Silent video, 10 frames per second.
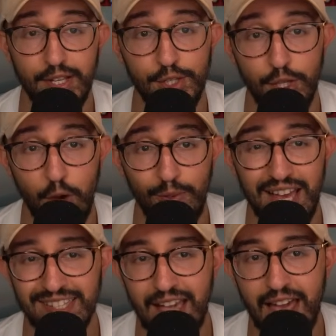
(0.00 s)
So
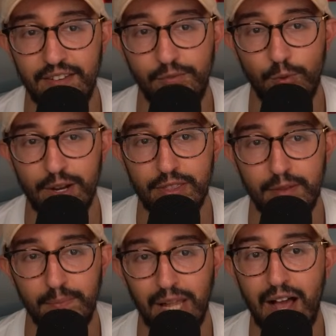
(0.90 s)
that's kind of where
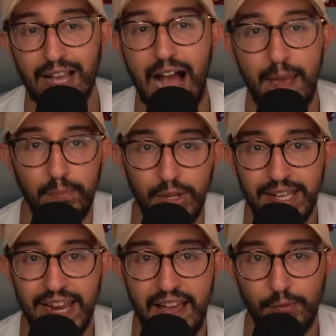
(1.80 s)
the block I'm
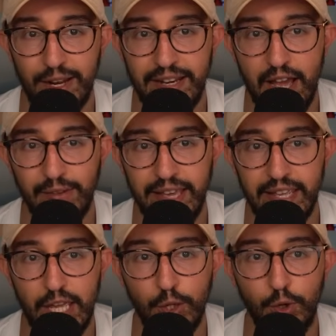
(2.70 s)
putting it at right now.
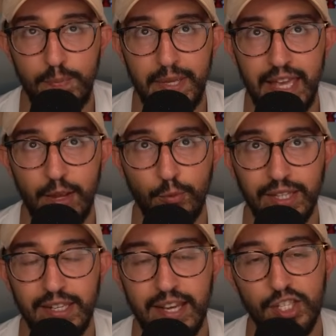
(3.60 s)
Like, it could be a
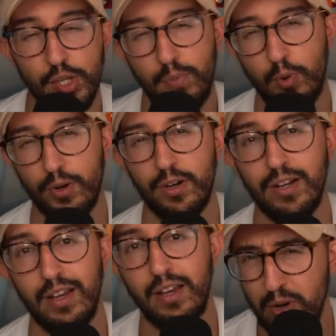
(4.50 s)
really nice supporter
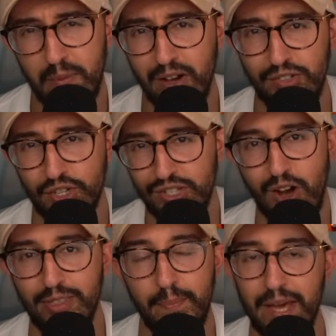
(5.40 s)
Pokemon just
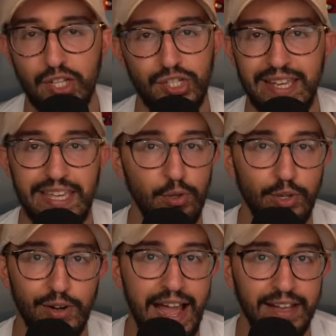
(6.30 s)
on the bench to heal
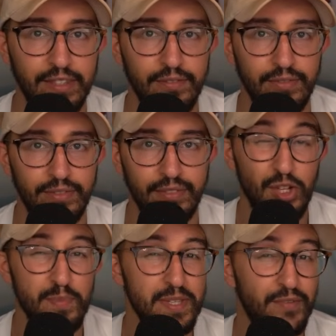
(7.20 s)
your active. But in
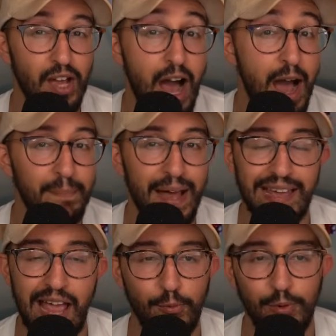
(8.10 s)
terms of comp,
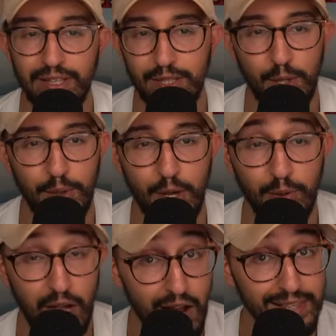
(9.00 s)
I really don't know.
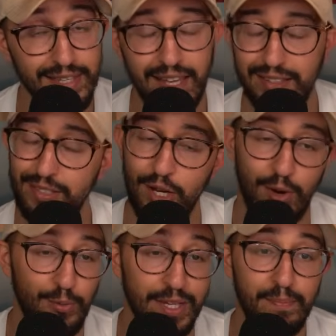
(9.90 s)
Content,
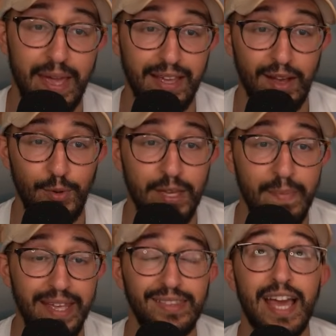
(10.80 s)
we can
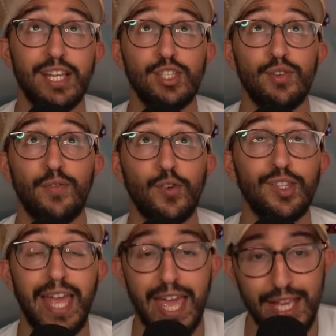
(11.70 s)
make decks for
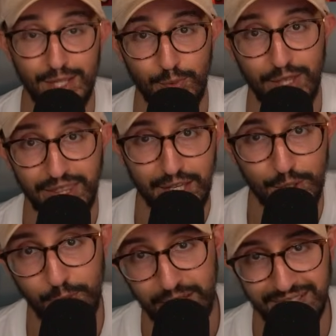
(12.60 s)
days with
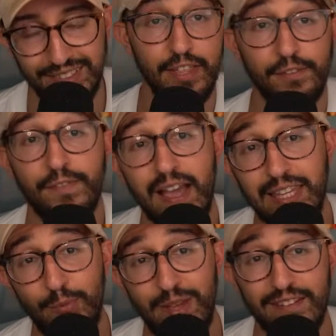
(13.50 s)
this one. And then
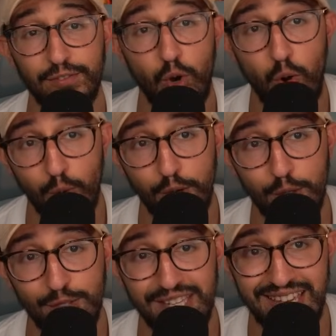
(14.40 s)
finally, we have
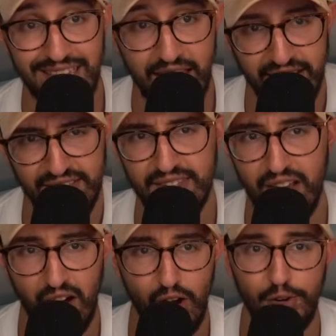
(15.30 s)
Tauros EX,
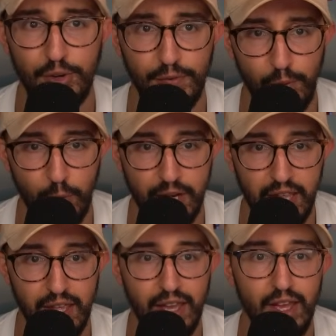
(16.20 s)

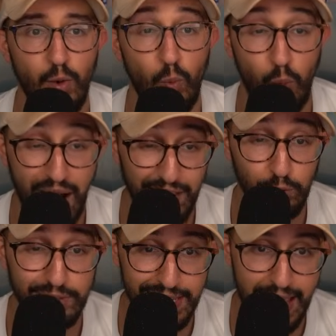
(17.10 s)
140
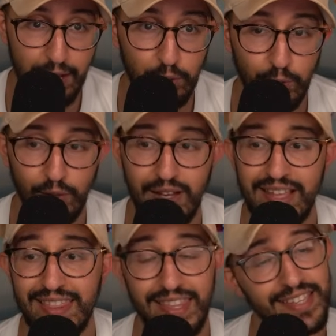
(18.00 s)
Wild Tackle.
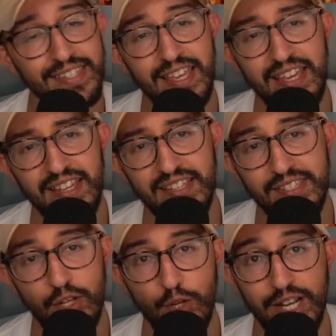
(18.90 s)
This thing can
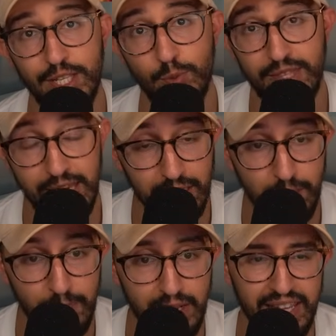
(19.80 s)
synergize with
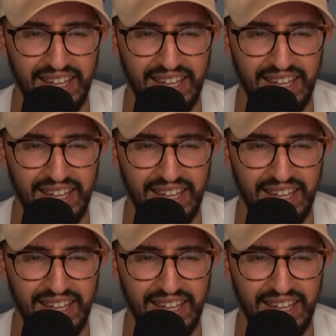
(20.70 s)
Ilima.